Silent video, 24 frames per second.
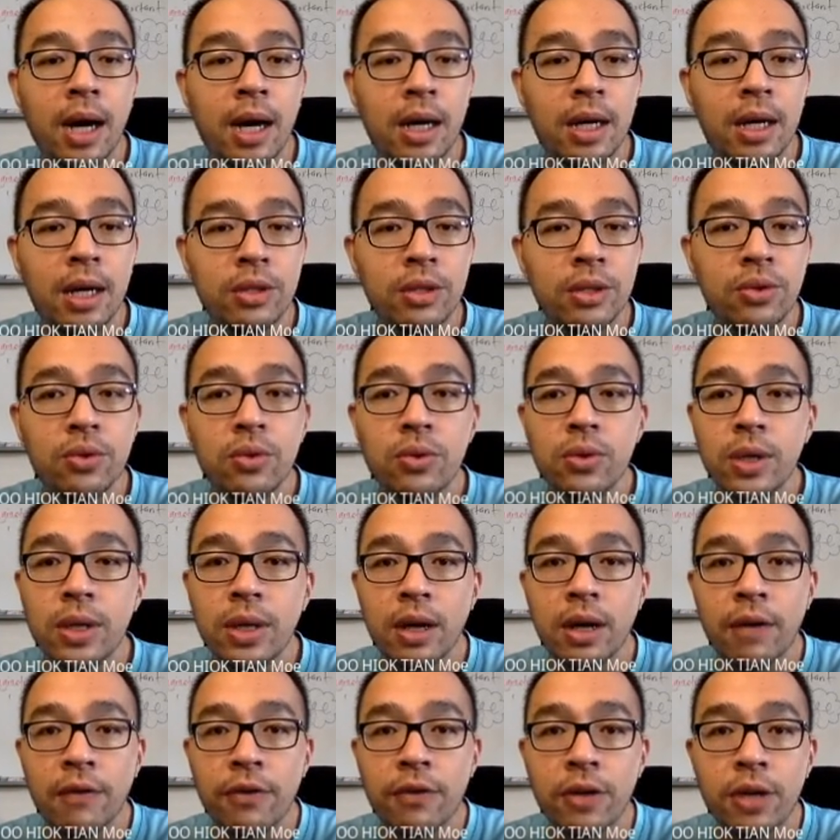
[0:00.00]
do a
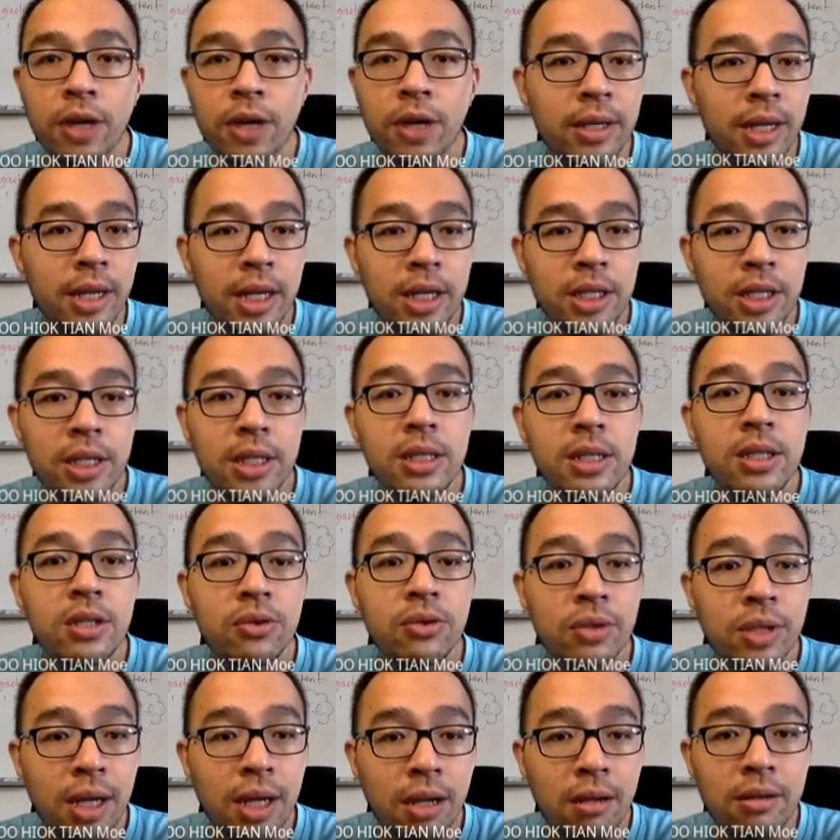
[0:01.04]
few calculations to
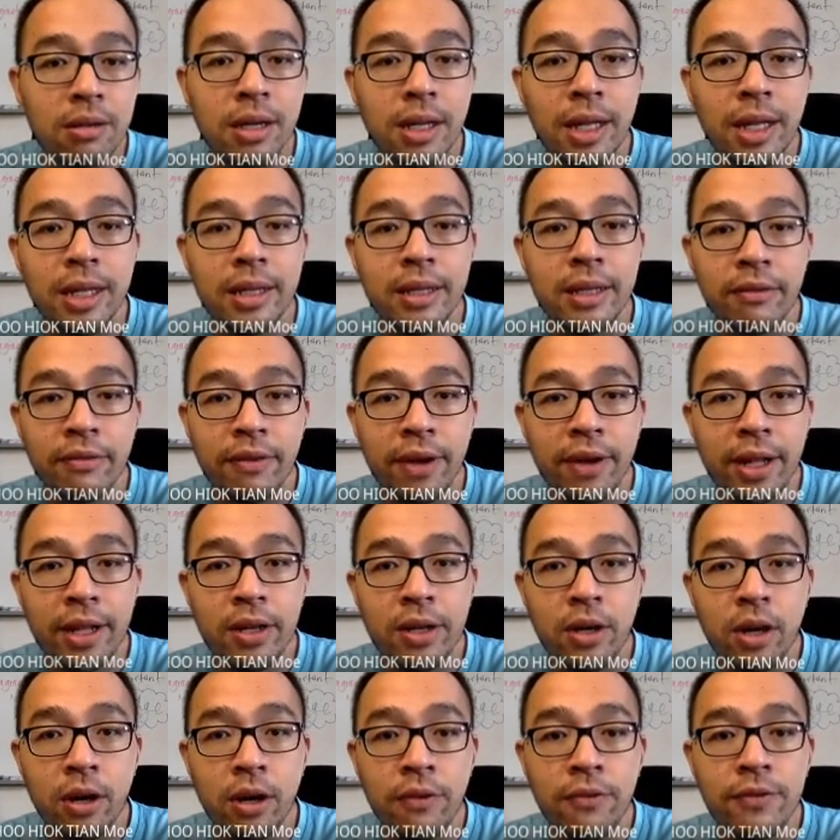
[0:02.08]
calculate the value
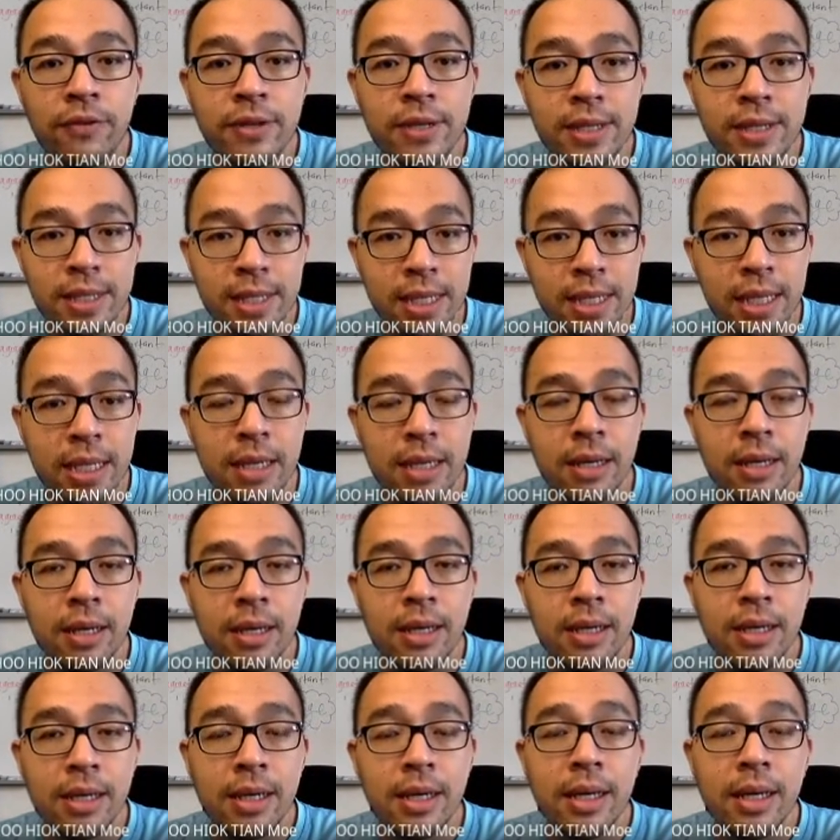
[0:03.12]
of C.
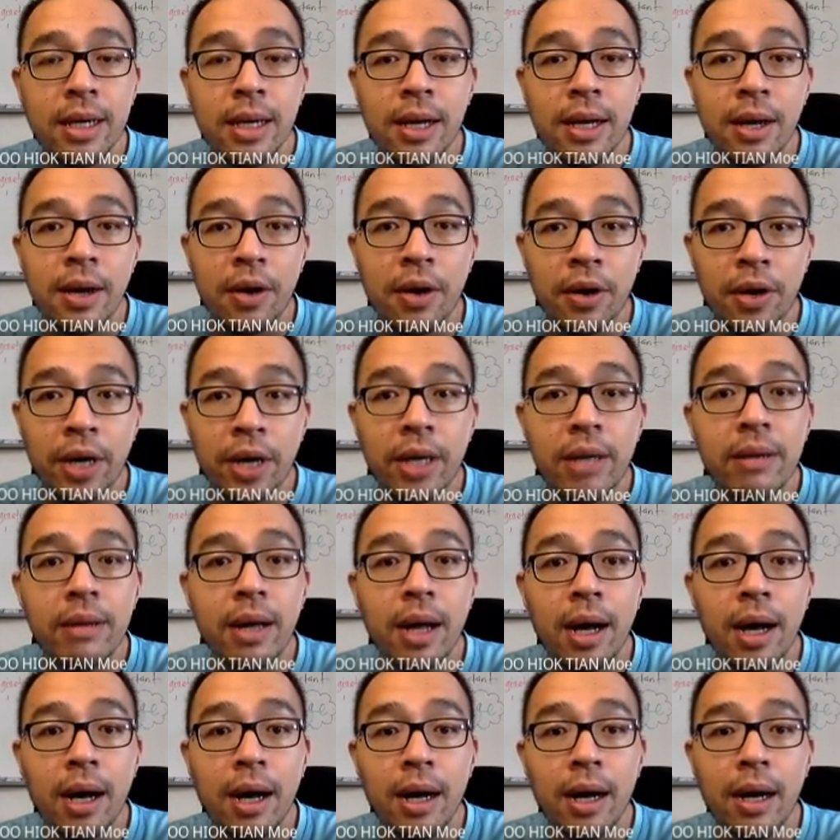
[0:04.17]
Okay,
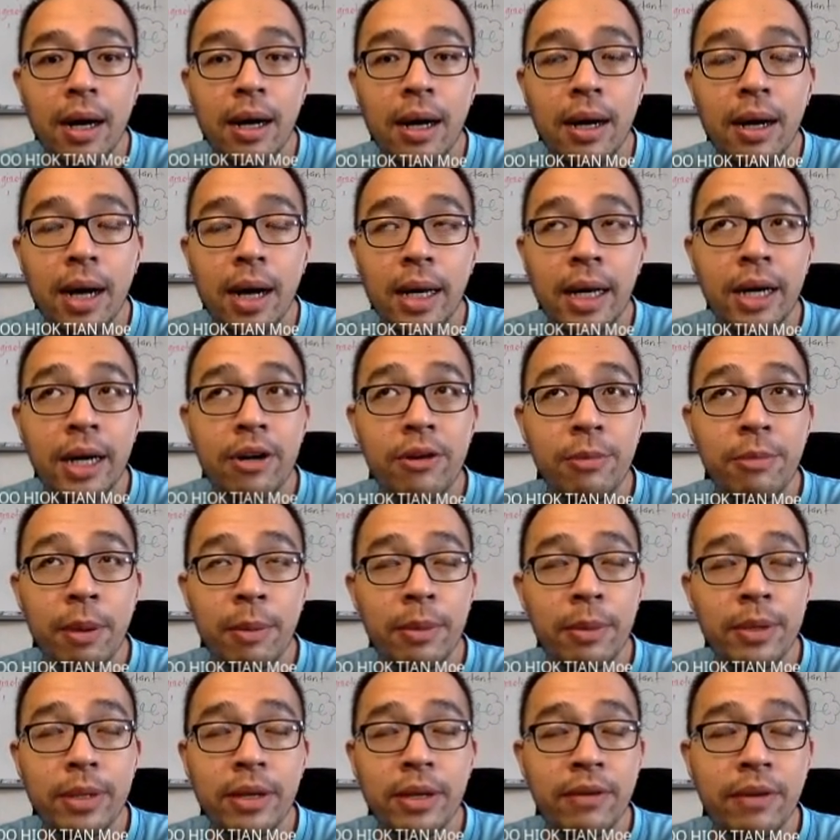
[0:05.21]
I can't remember
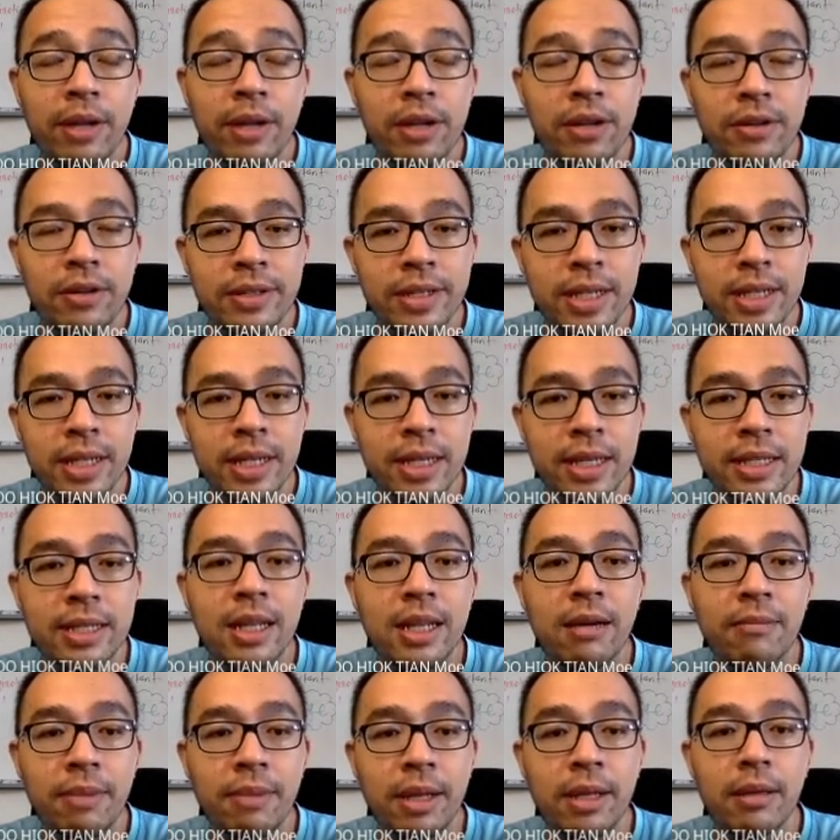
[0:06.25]
what the value of C is lah,
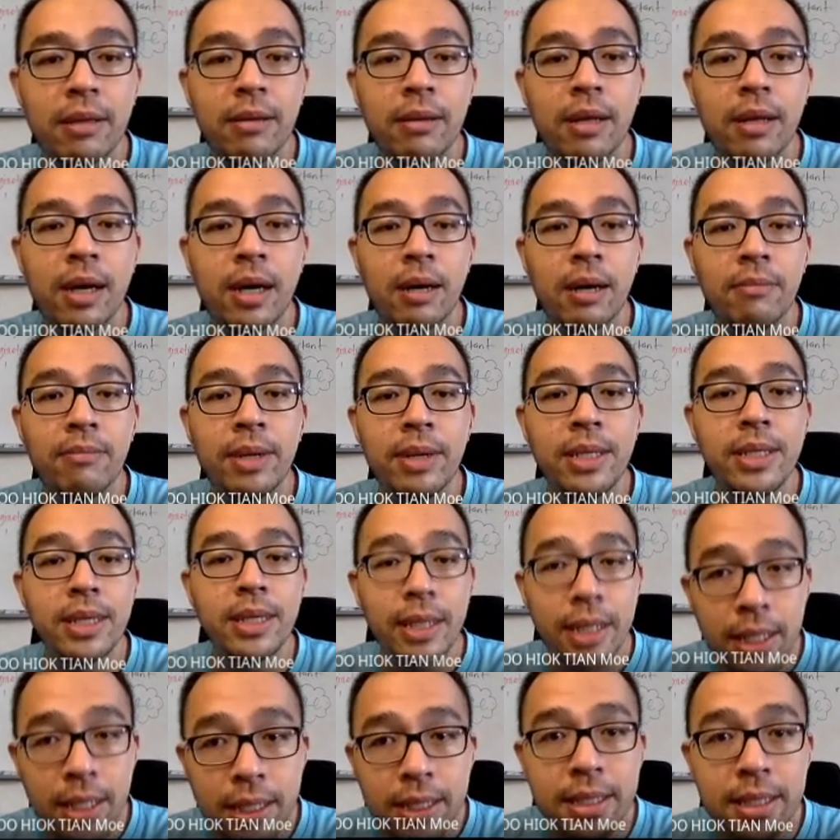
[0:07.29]
but
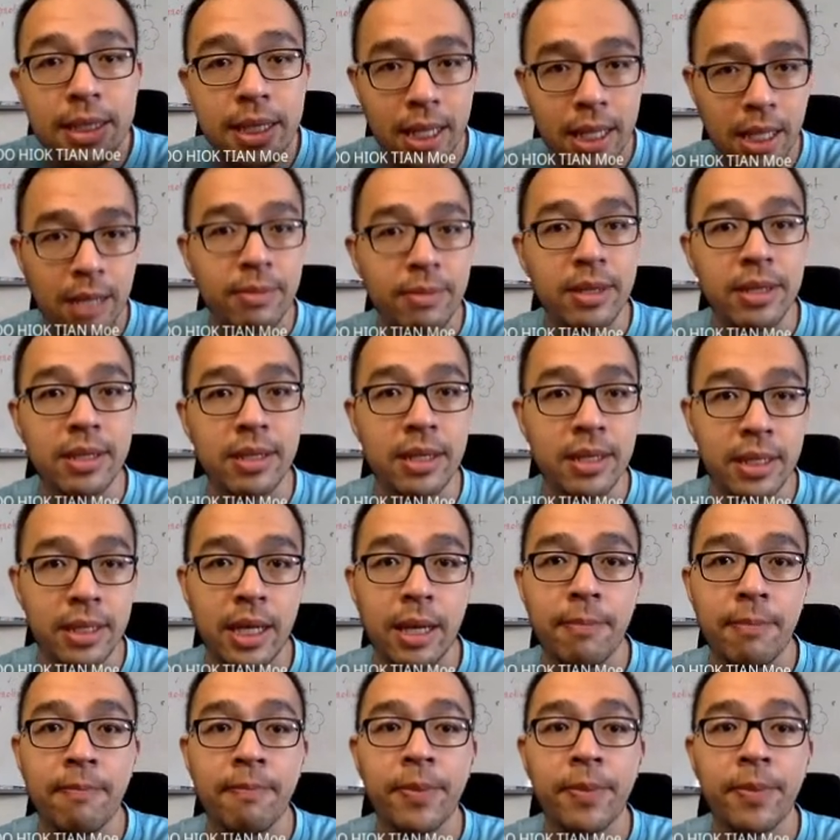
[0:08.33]
basically the setup is the same.